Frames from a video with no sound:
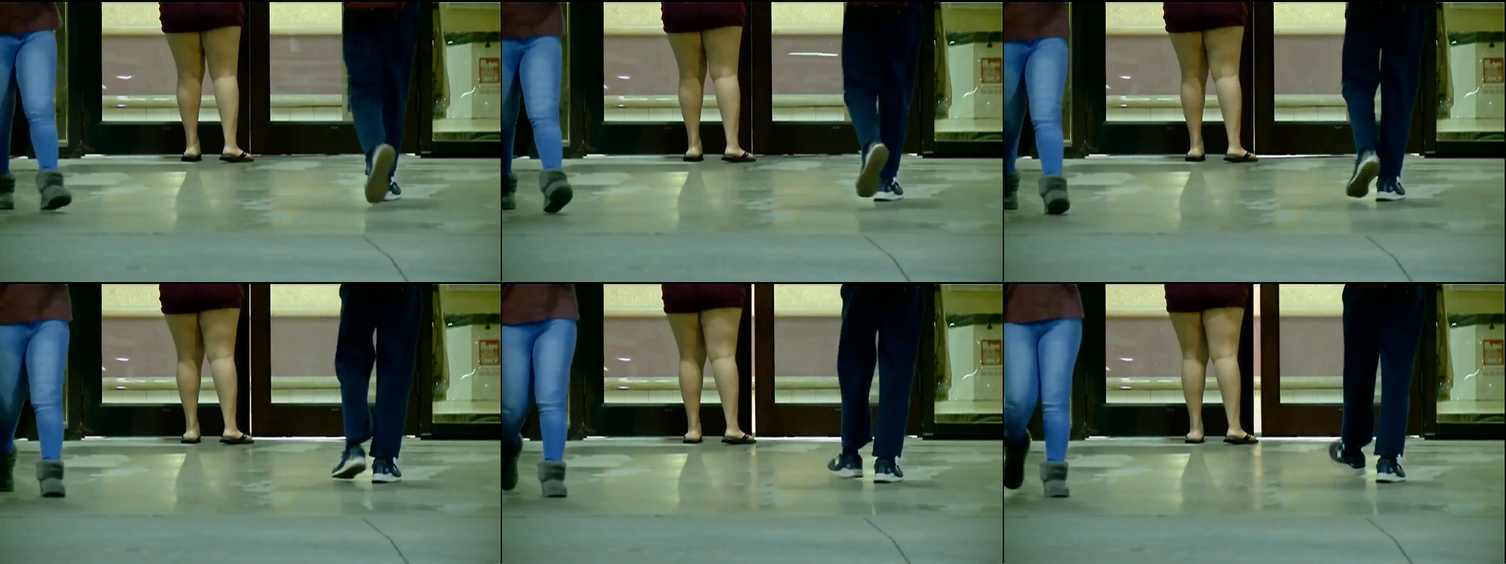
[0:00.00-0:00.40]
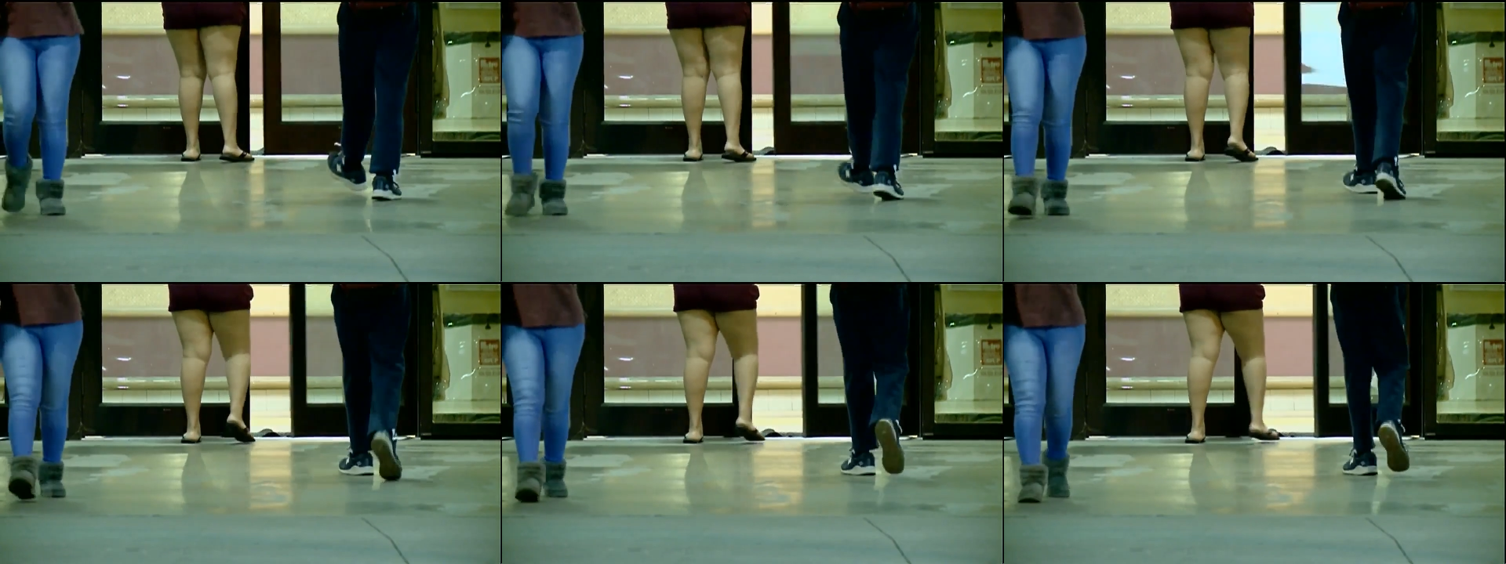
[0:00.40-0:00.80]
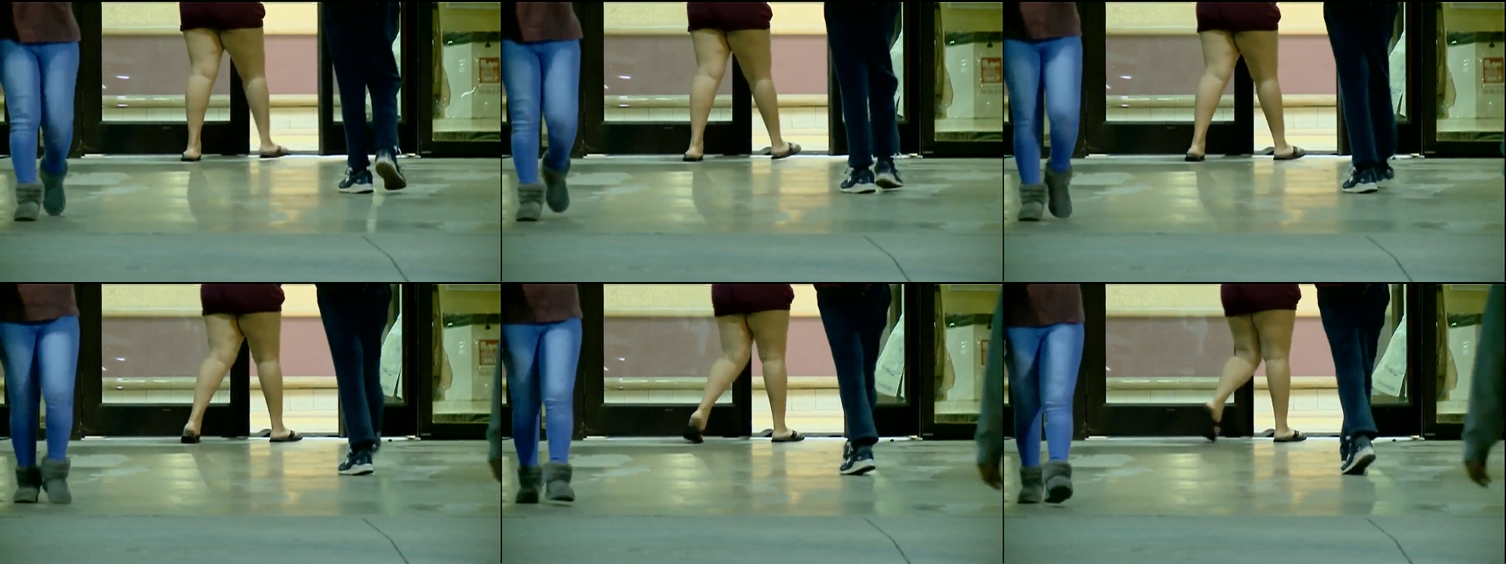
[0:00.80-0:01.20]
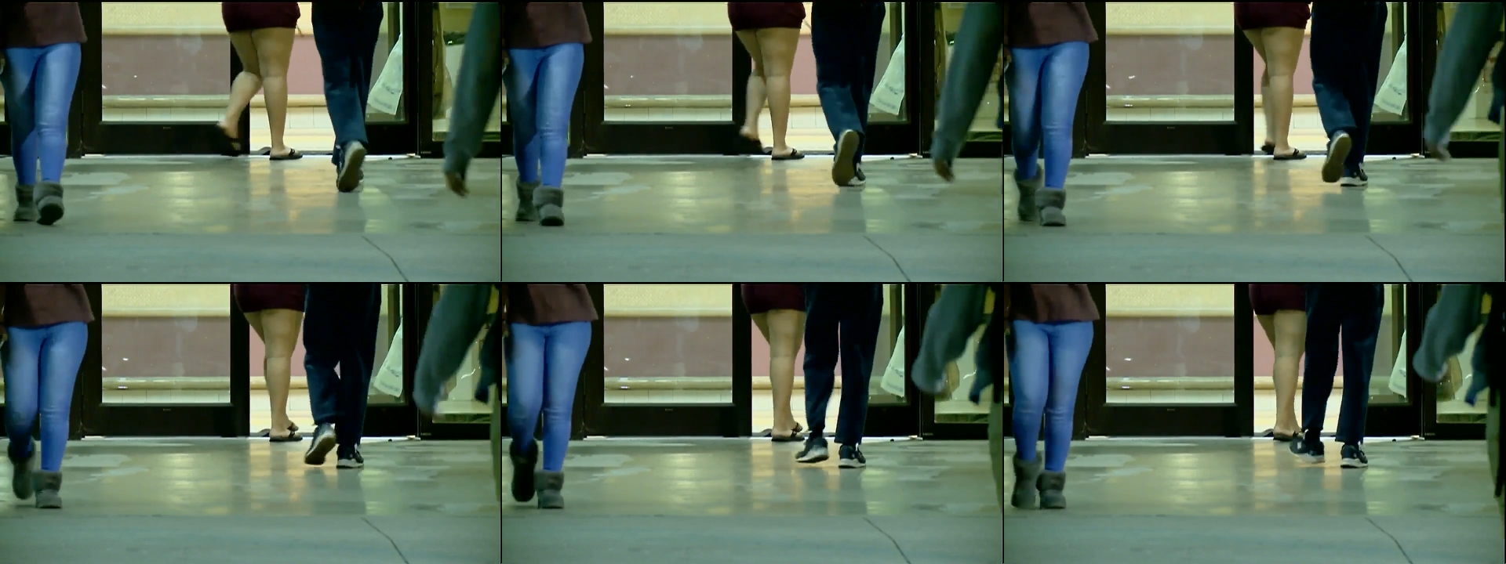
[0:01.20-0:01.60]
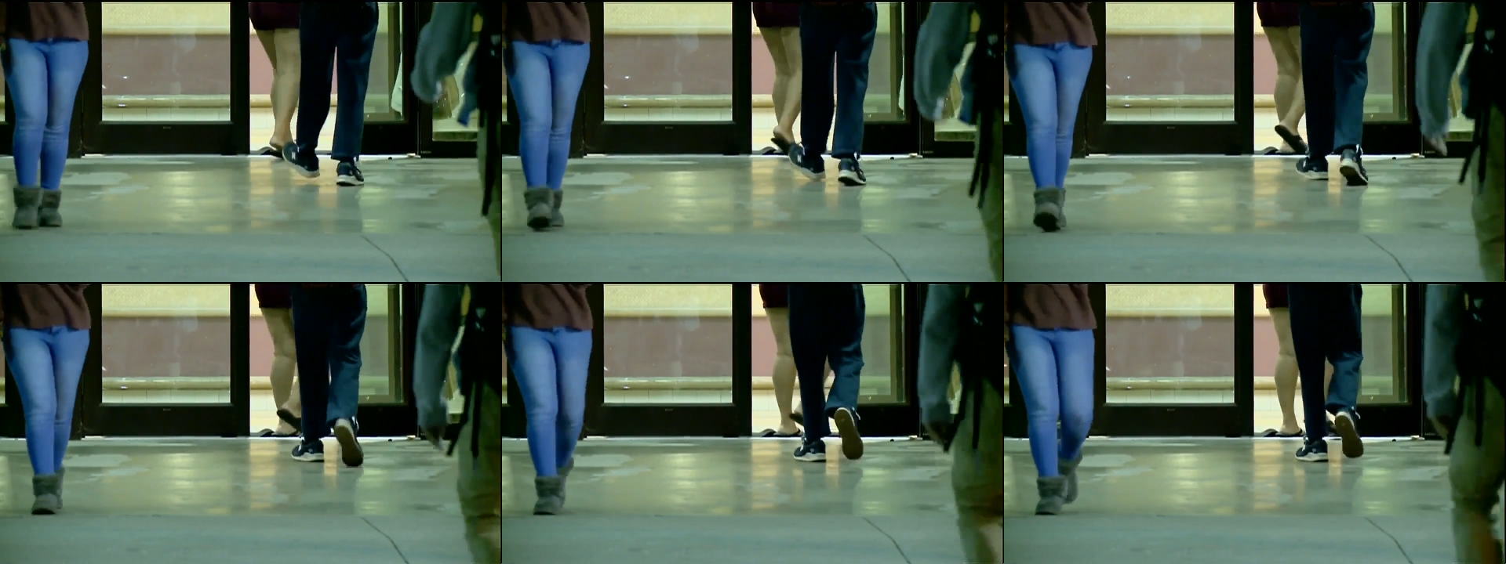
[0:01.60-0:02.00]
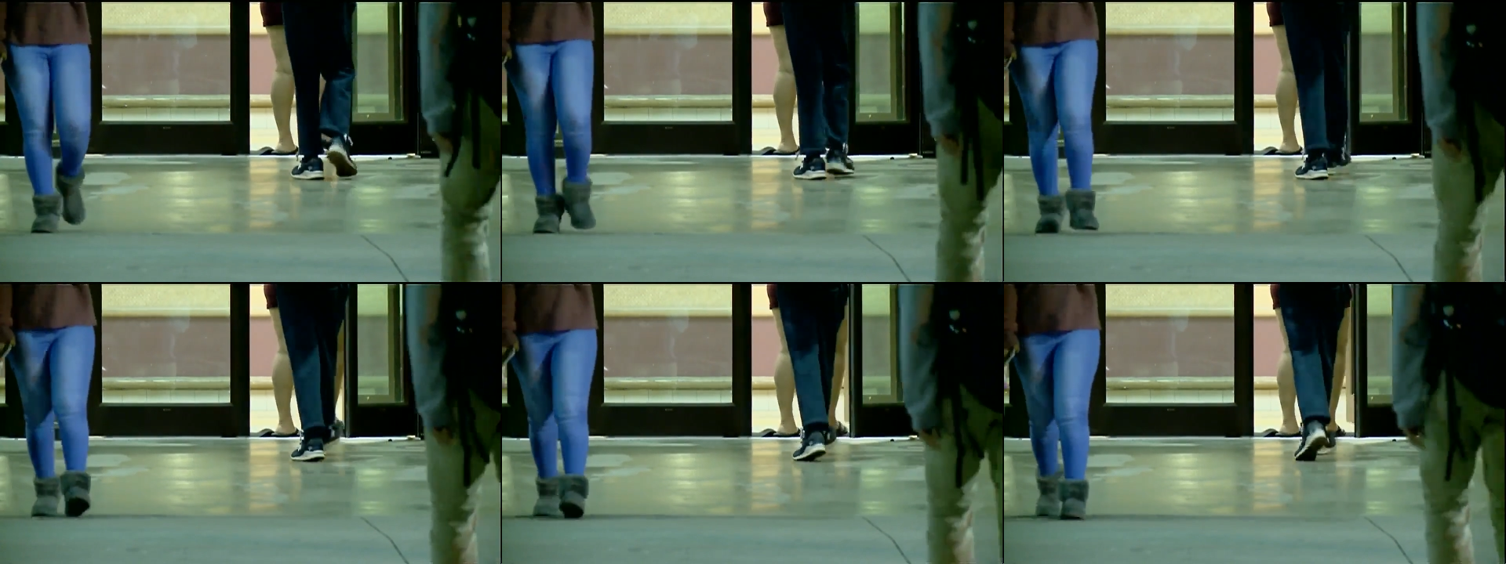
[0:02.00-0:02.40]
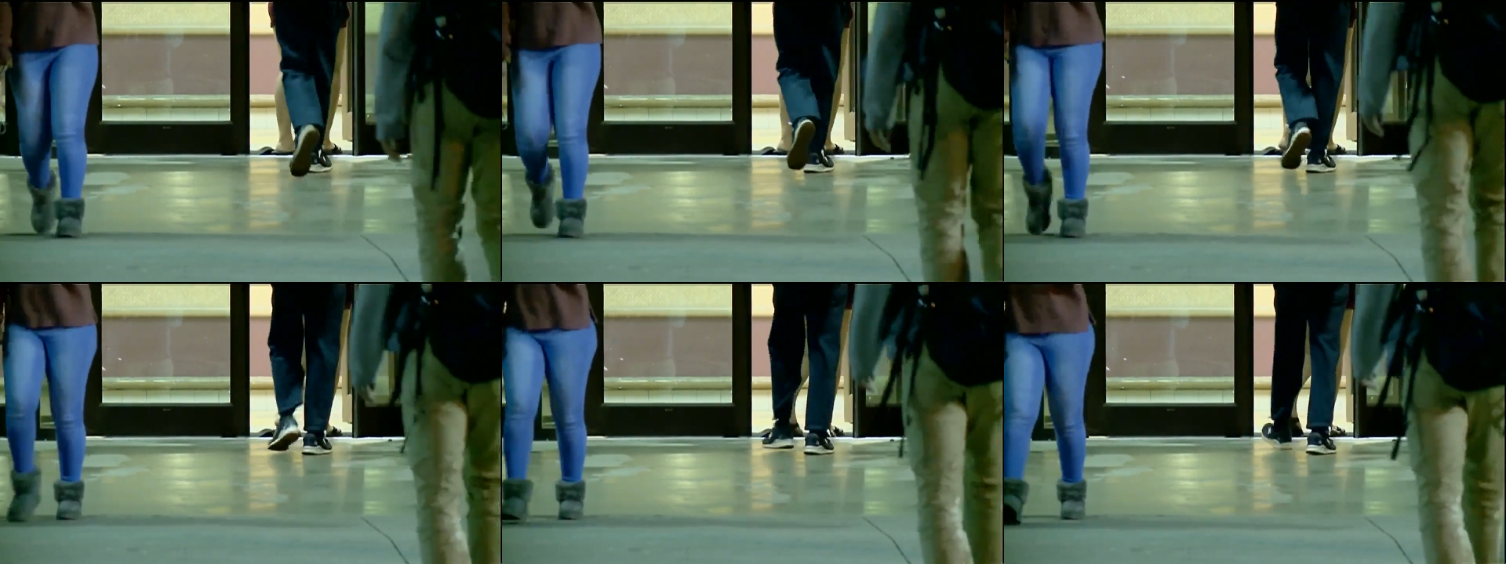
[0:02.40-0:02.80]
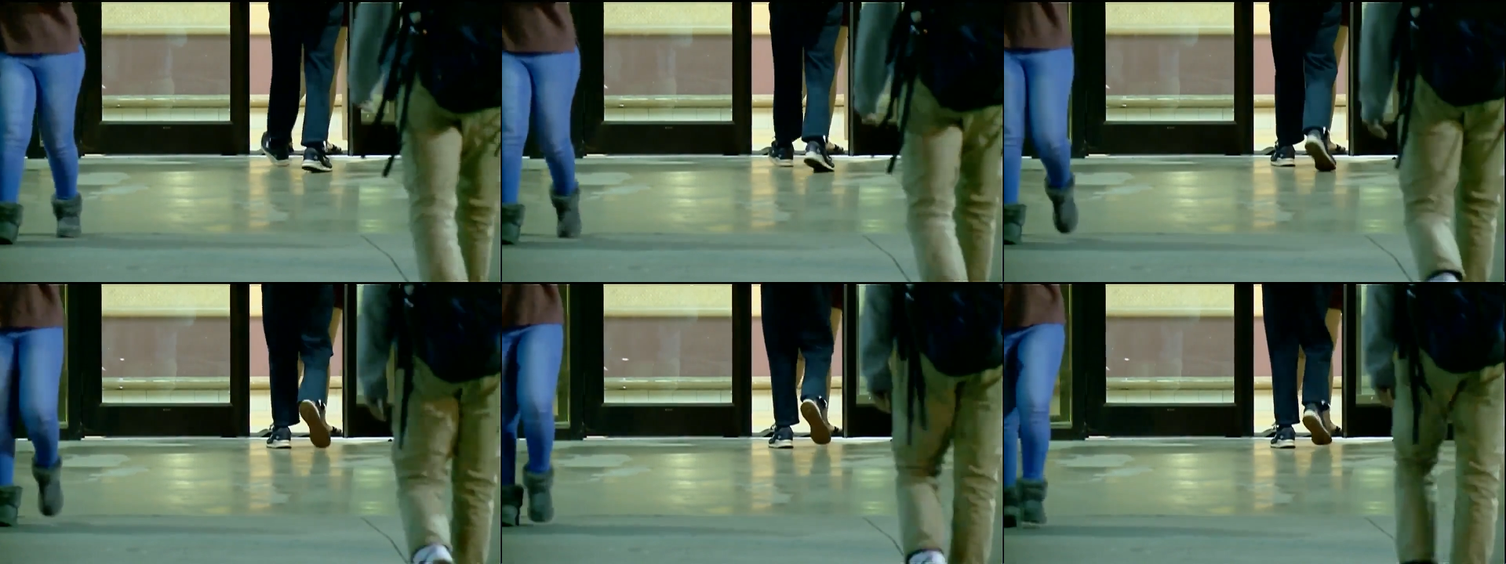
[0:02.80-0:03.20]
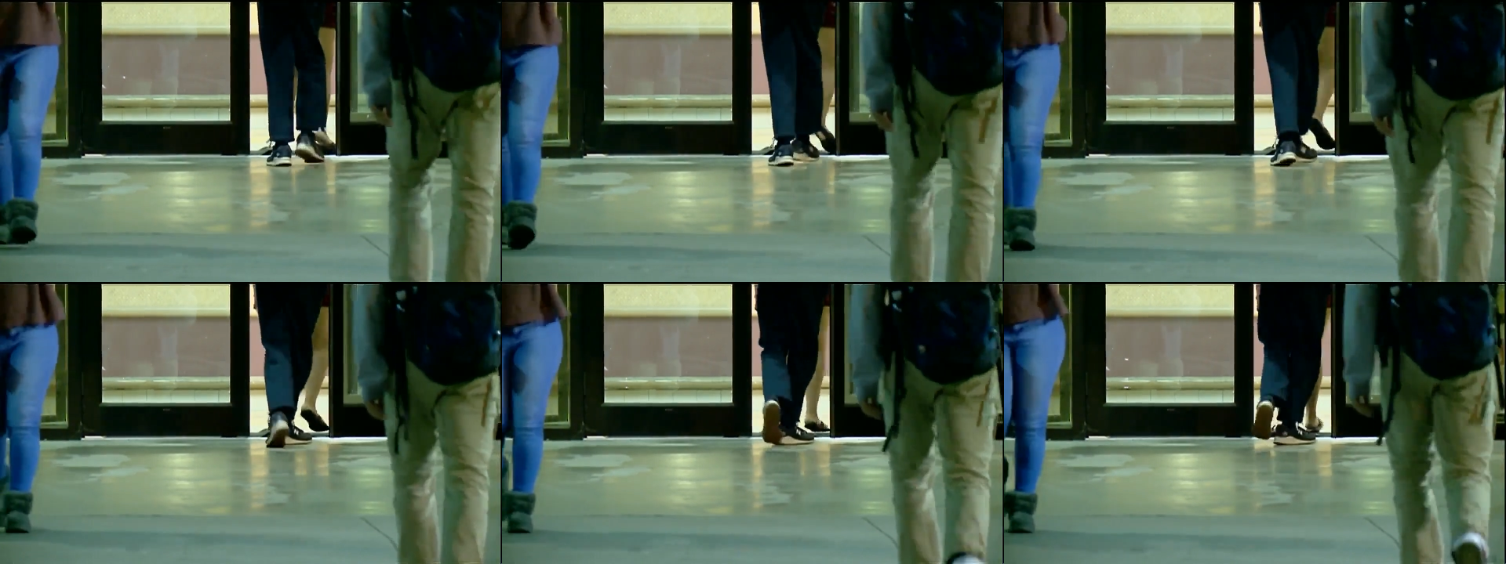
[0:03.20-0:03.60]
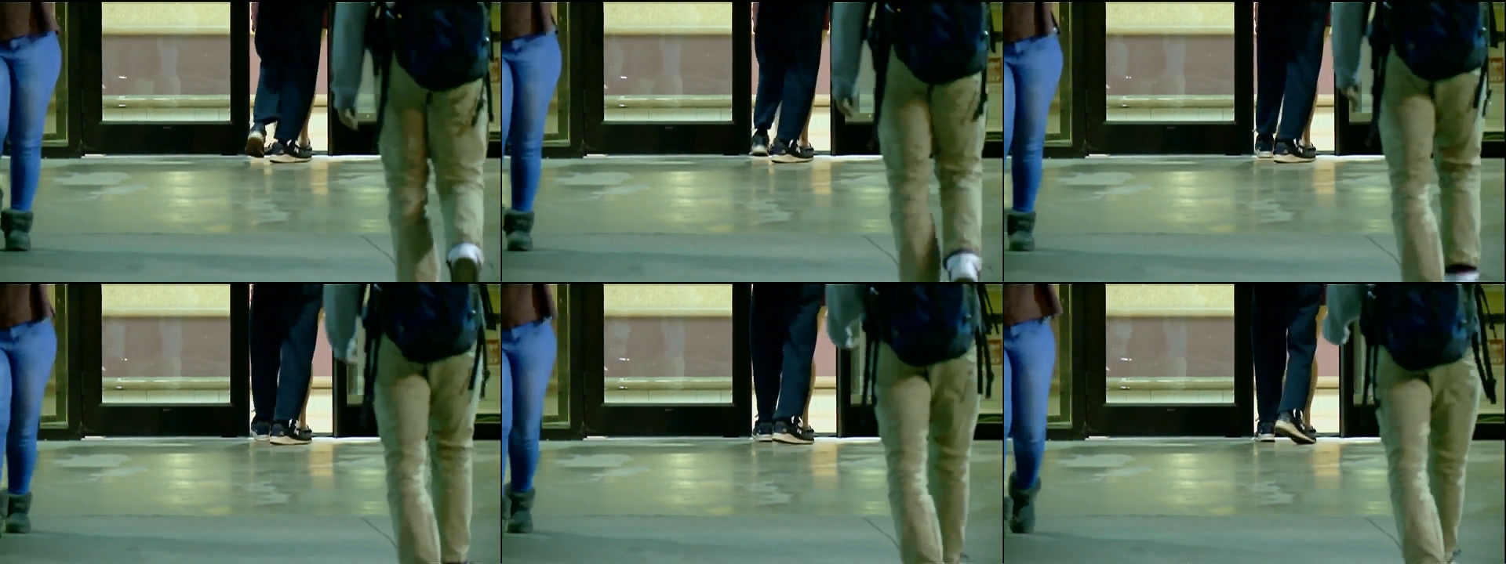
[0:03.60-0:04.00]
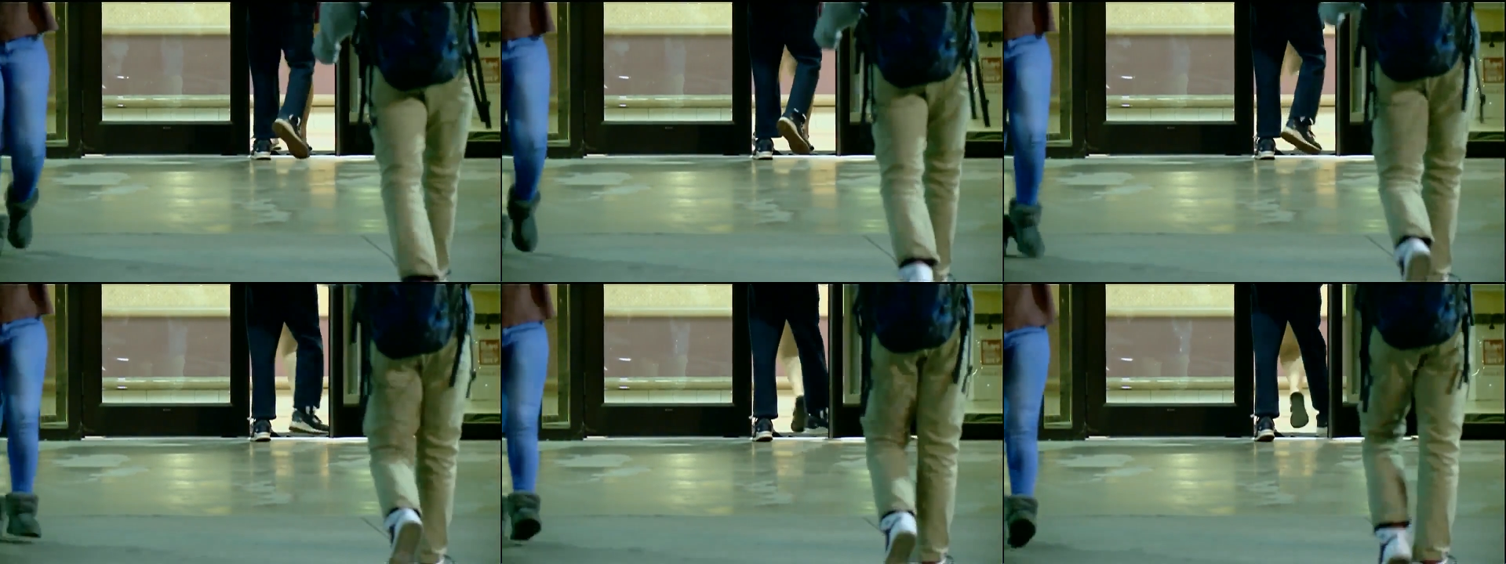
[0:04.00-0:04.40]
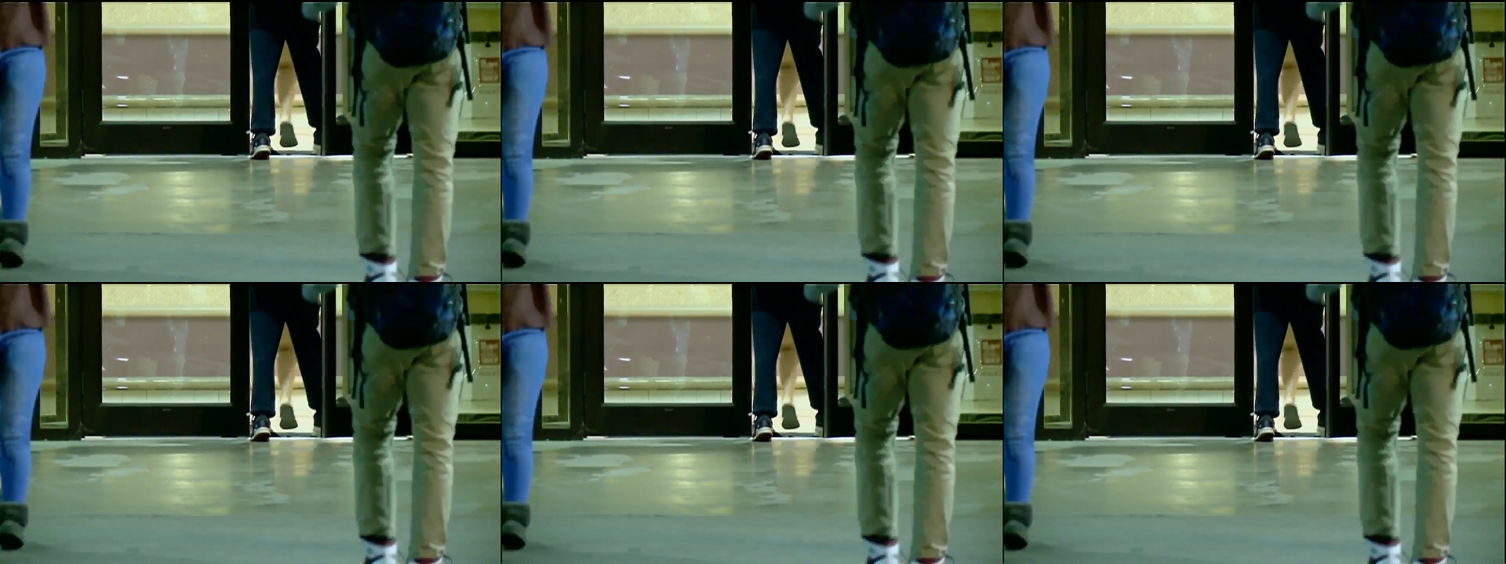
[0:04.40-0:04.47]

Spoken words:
(no speaker visible)